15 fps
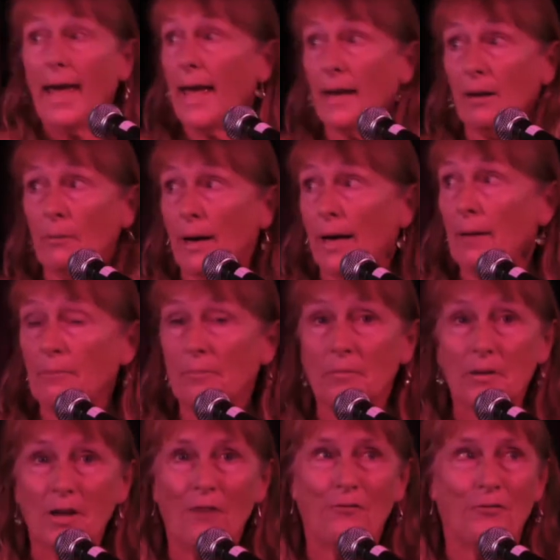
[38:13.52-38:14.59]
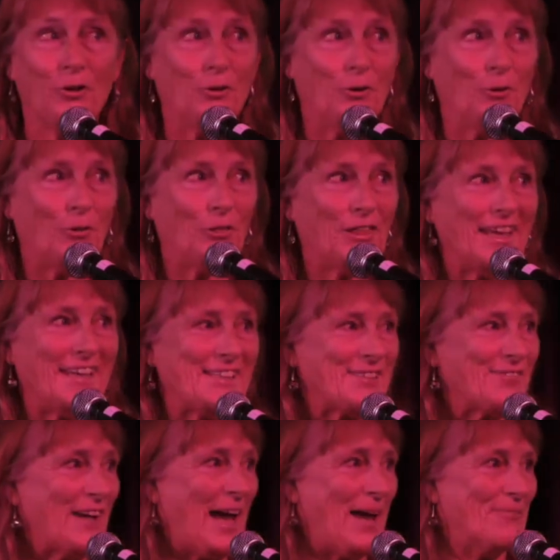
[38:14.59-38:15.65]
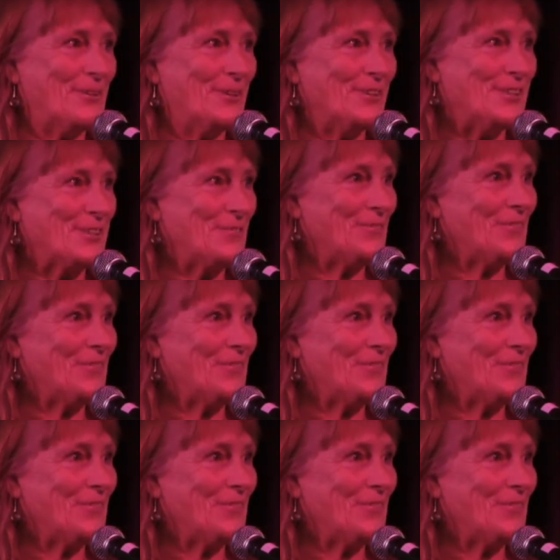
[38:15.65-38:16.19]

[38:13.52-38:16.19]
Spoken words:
Anyway, a few good things have happened.